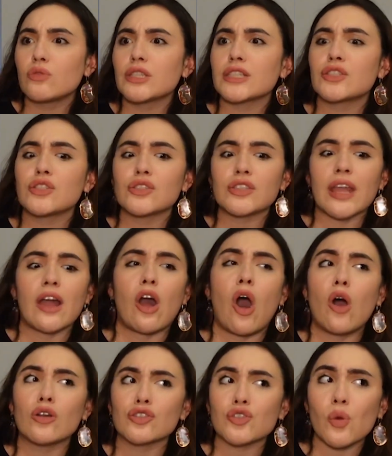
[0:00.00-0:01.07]
Just to say, I
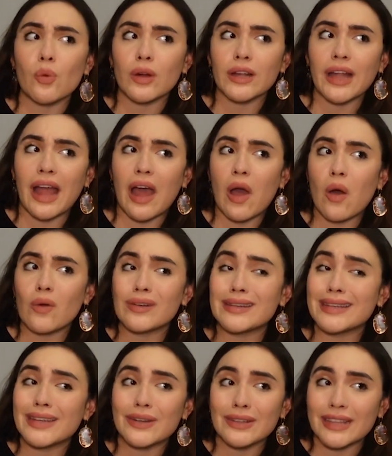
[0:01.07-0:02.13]
also work out
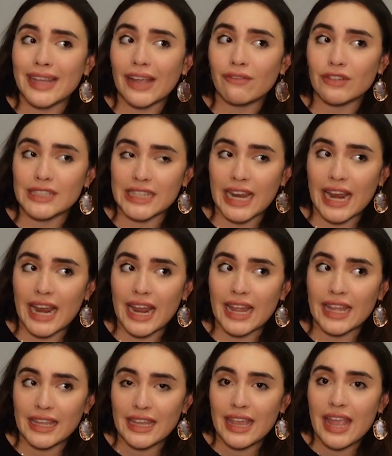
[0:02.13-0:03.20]
nearly every
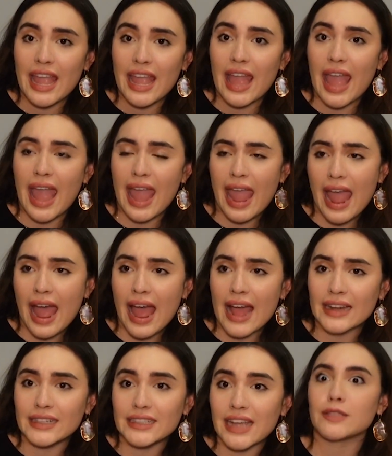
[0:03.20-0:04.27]
day
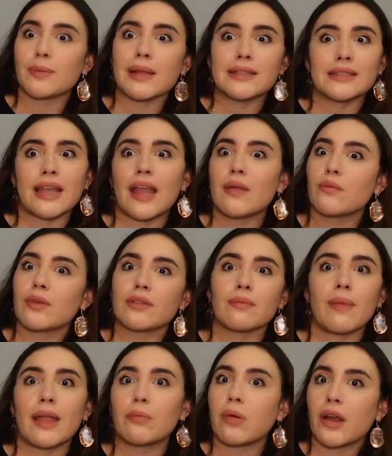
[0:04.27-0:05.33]
and spend time with
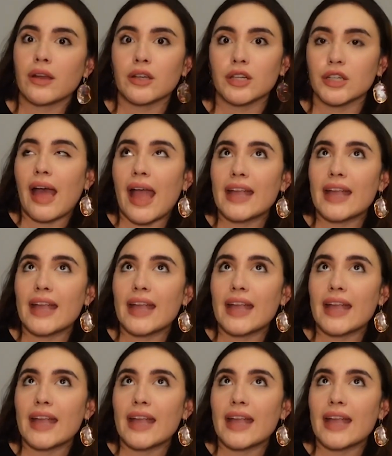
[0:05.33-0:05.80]
my partner.